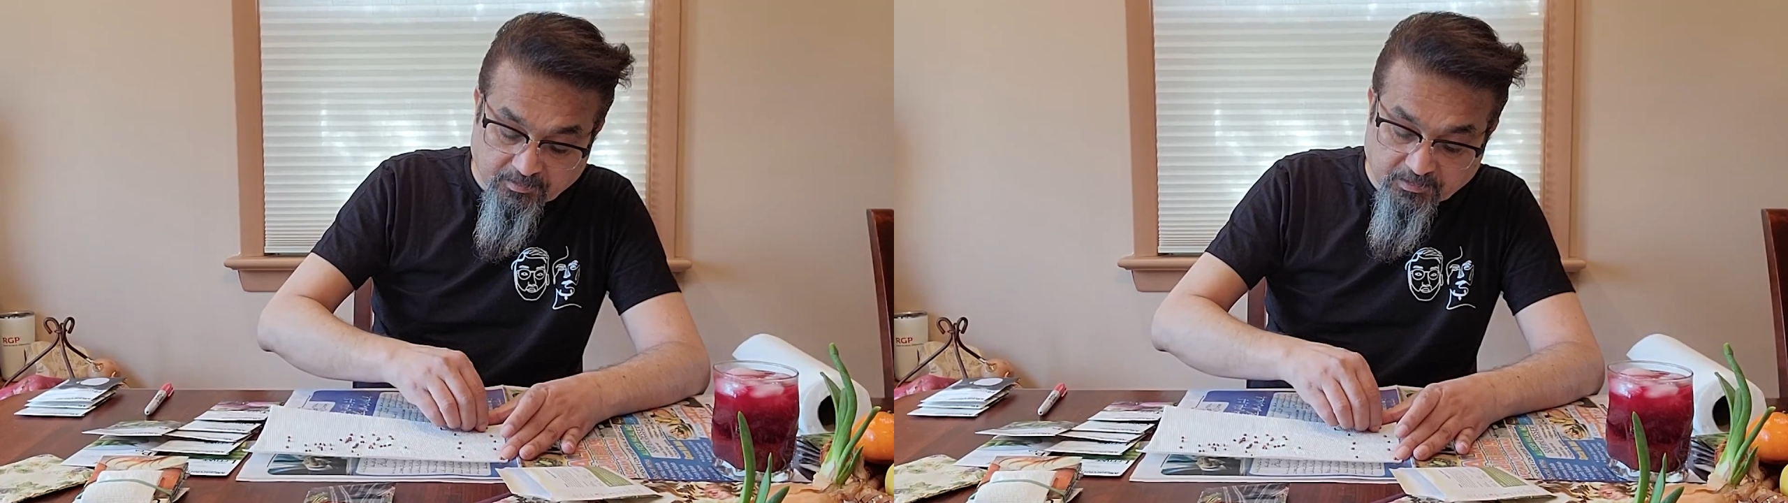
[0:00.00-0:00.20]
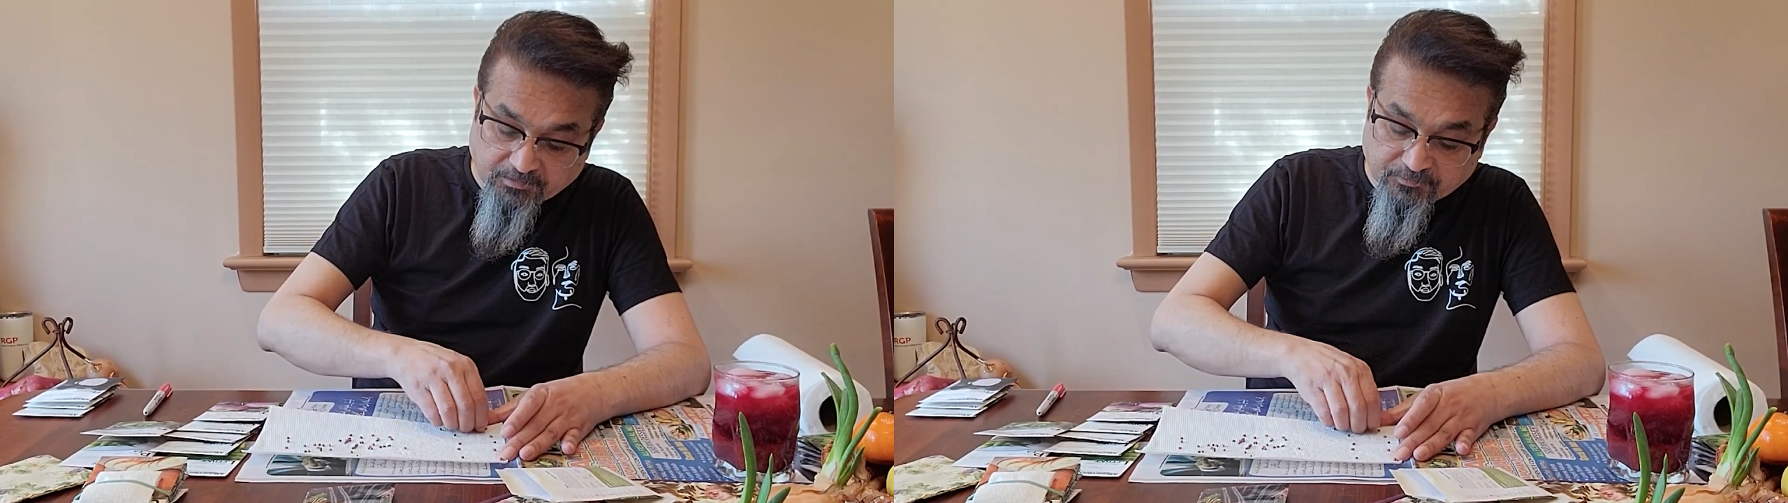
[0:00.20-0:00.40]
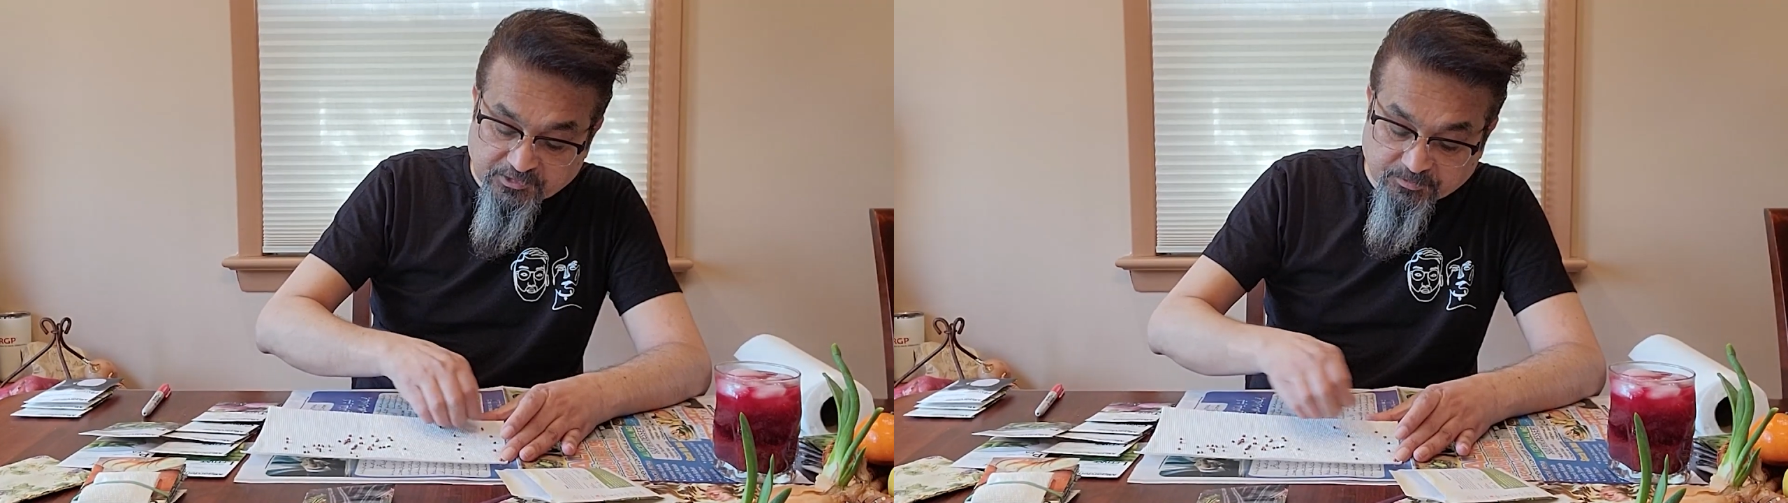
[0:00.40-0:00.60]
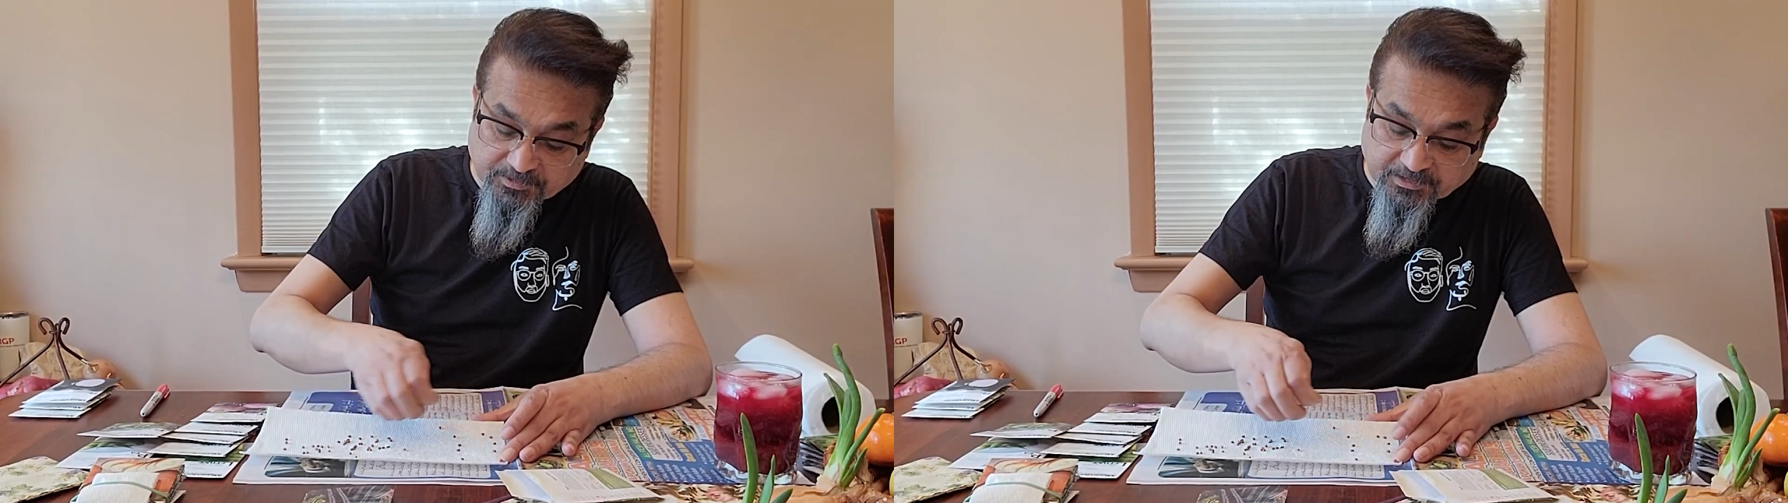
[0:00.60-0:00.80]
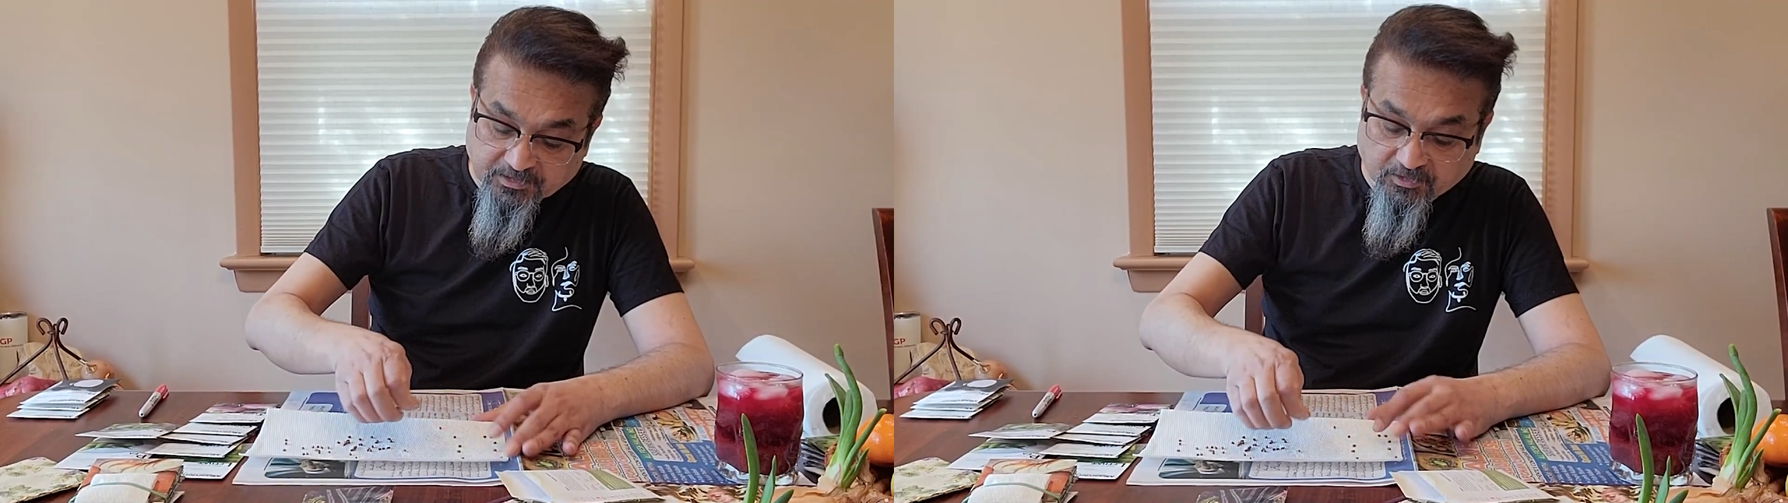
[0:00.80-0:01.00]
not
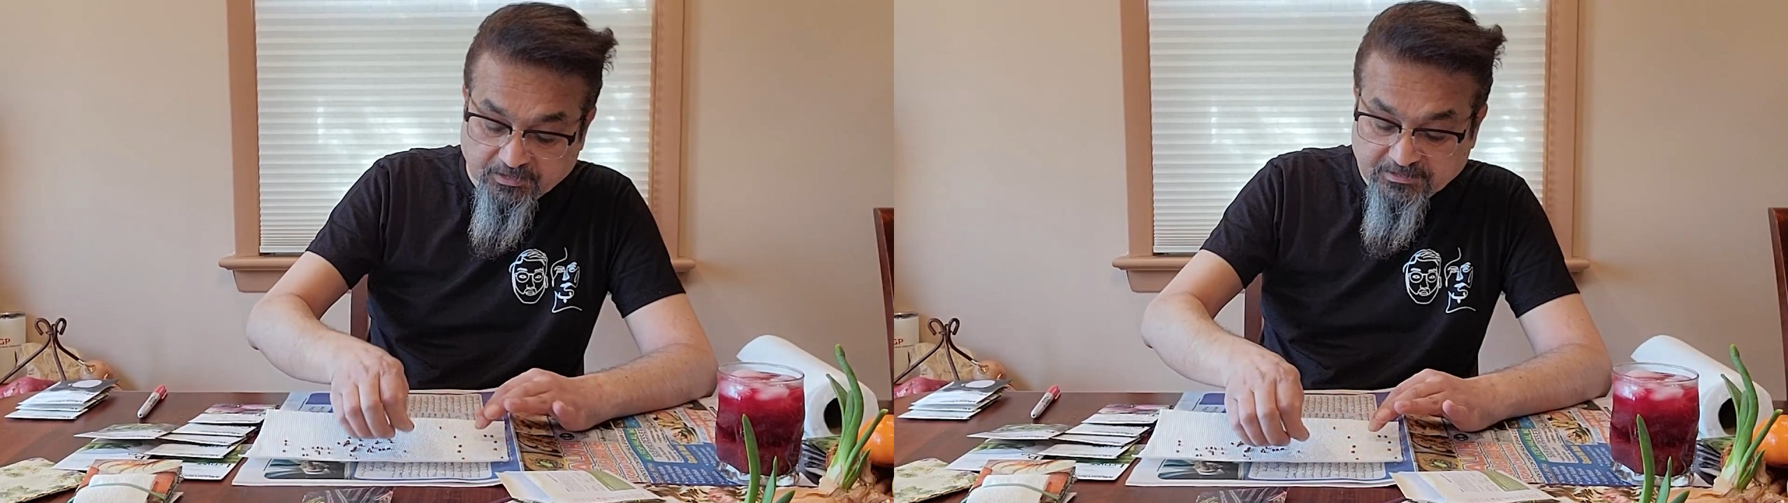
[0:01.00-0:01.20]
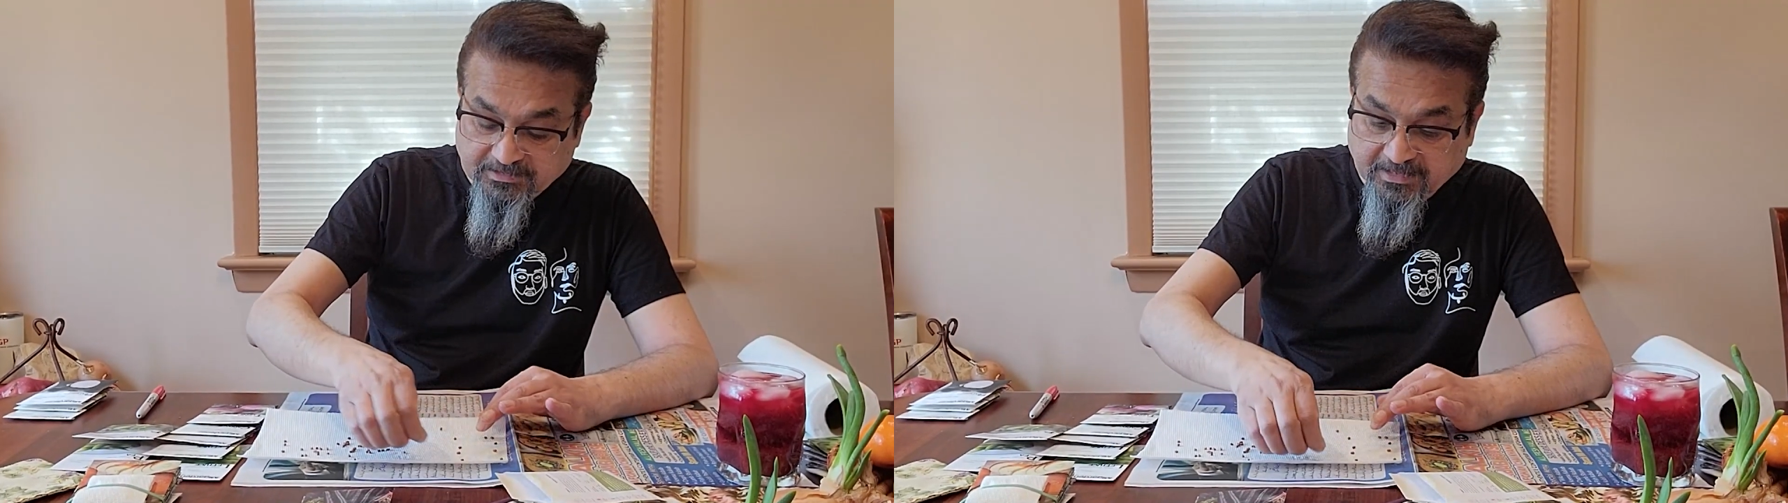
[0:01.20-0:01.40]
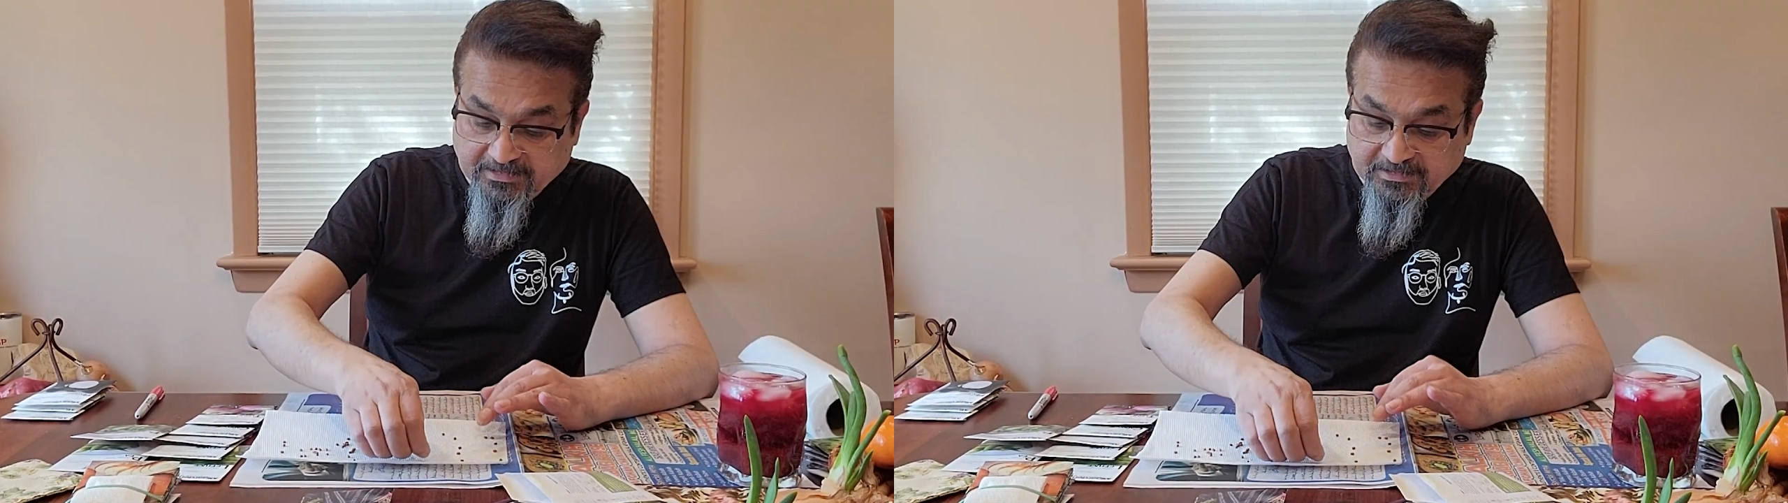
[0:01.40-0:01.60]
exactly,